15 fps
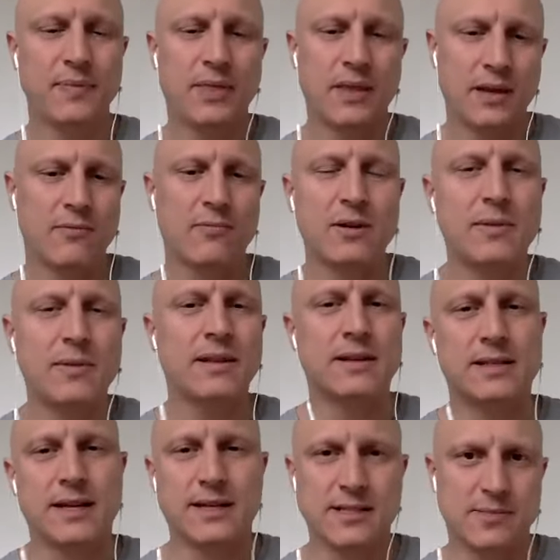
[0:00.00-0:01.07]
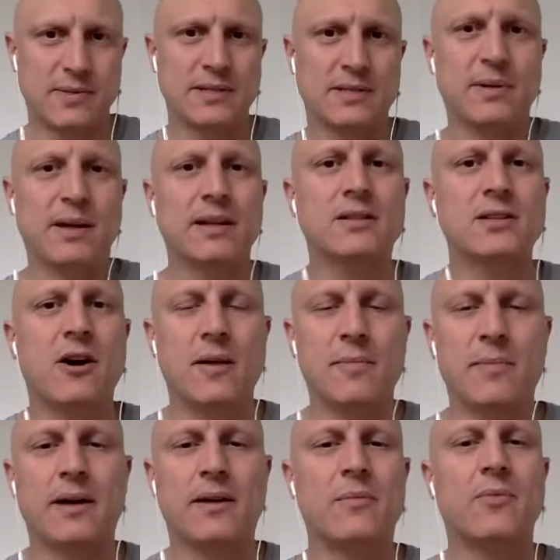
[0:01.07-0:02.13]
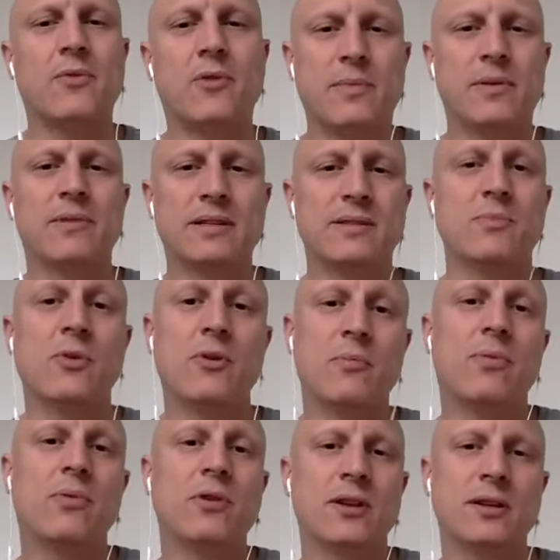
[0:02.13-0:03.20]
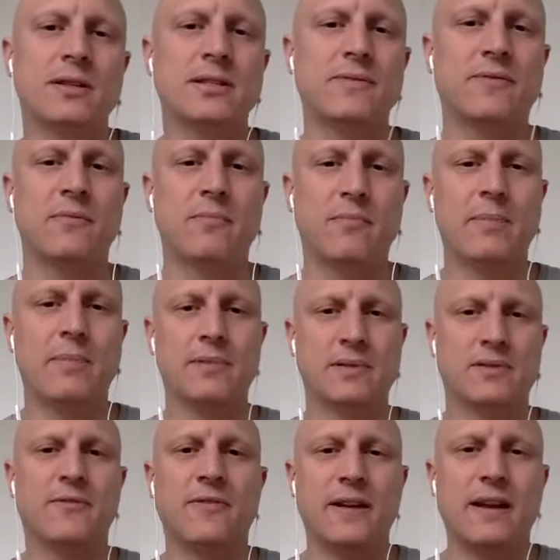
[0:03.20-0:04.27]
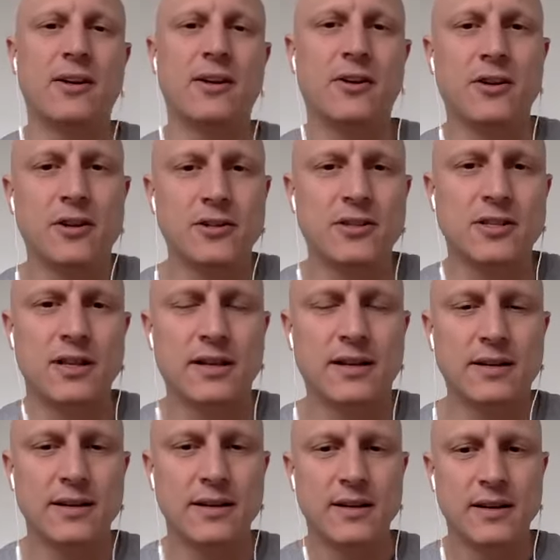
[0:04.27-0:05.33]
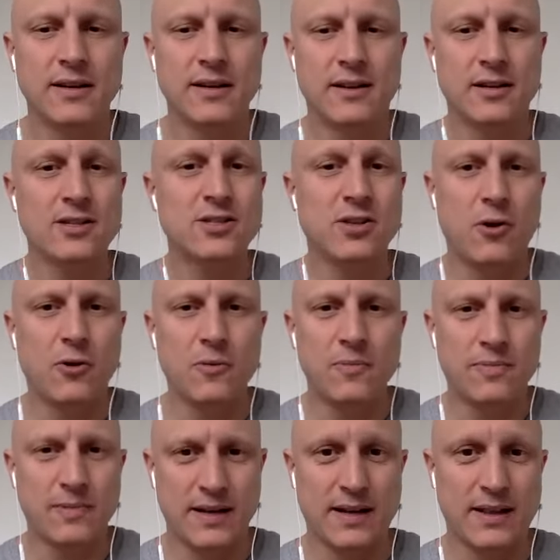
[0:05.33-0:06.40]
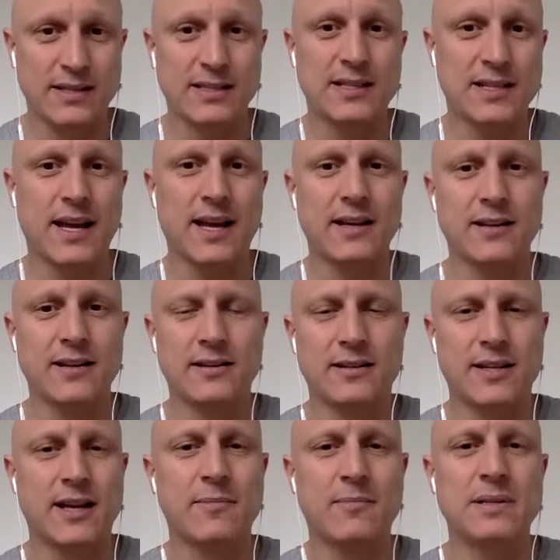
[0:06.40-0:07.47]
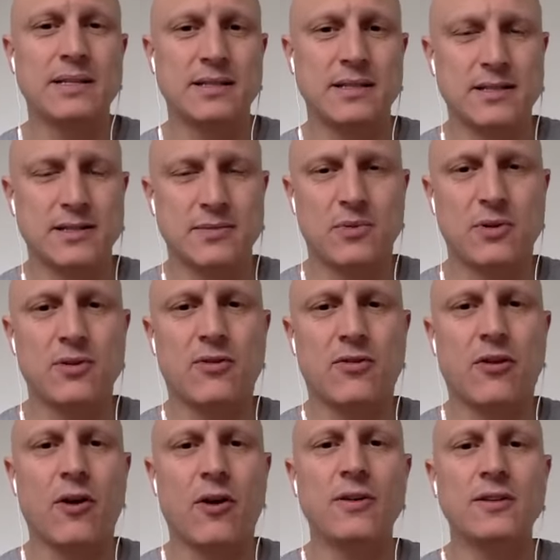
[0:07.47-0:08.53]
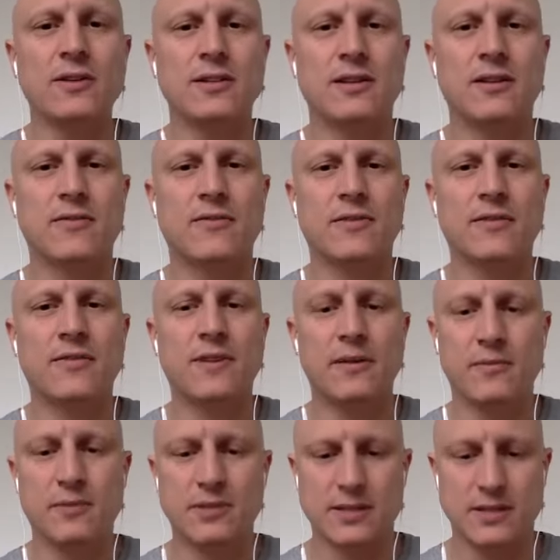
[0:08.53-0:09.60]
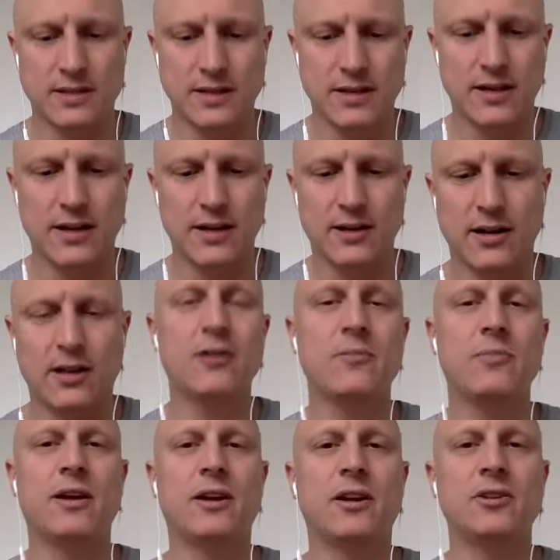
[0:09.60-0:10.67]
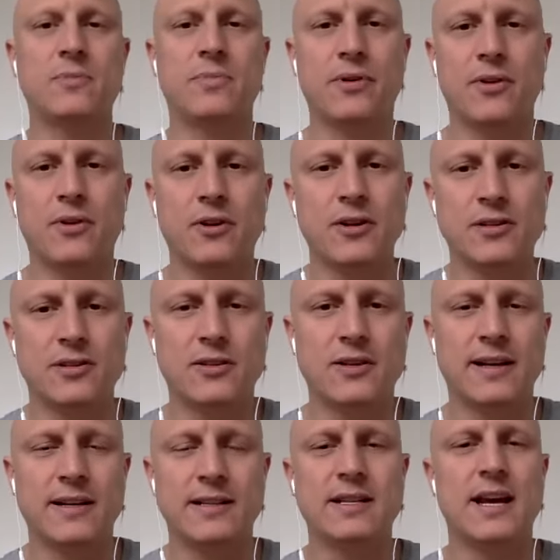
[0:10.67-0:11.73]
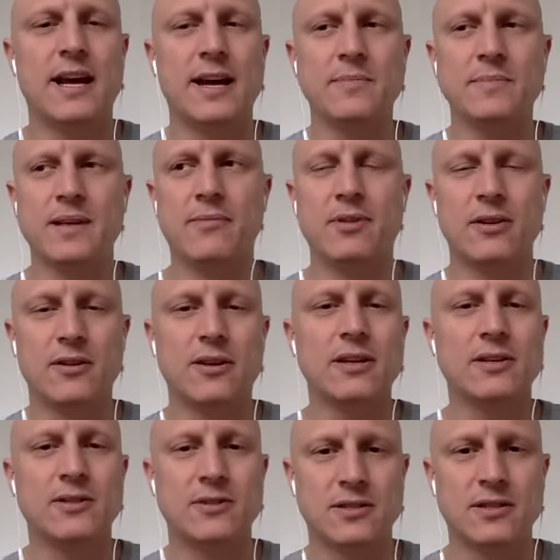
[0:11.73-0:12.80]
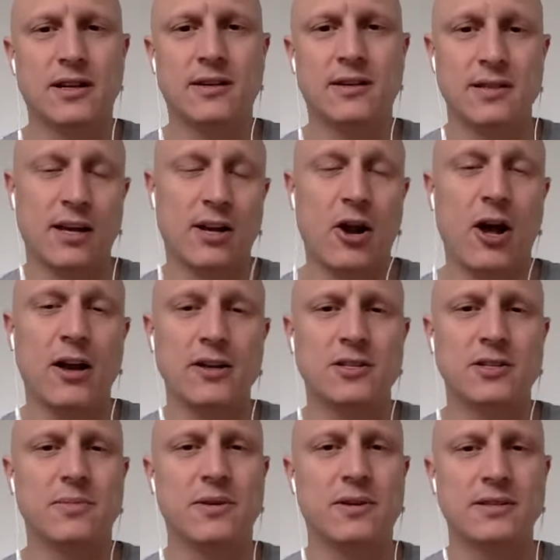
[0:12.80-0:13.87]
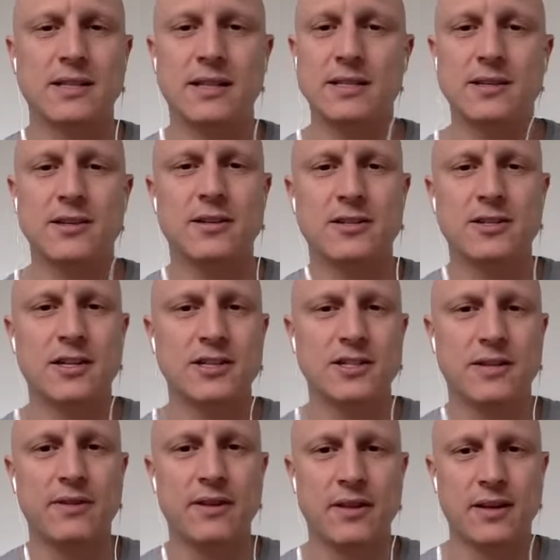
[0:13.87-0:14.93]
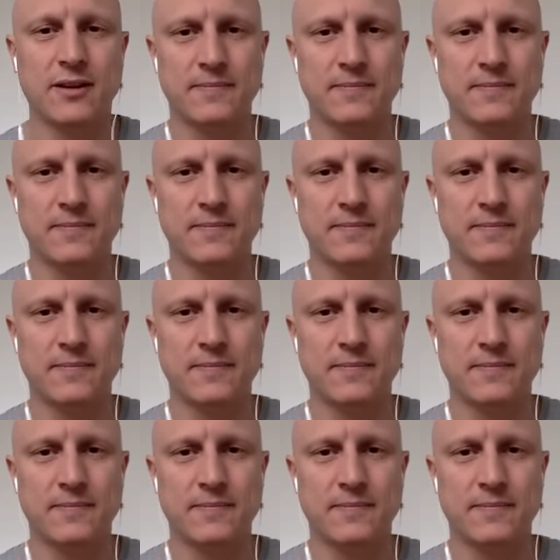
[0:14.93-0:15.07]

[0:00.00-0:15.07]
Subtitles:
It will be in the tech space. We can talk about it more. But what's more important is for people to feel encouraged that there's hope. Like these tech businesses will grow. And so if I was an entrepreneur in today's time, I would look into technology because that's going to change everything.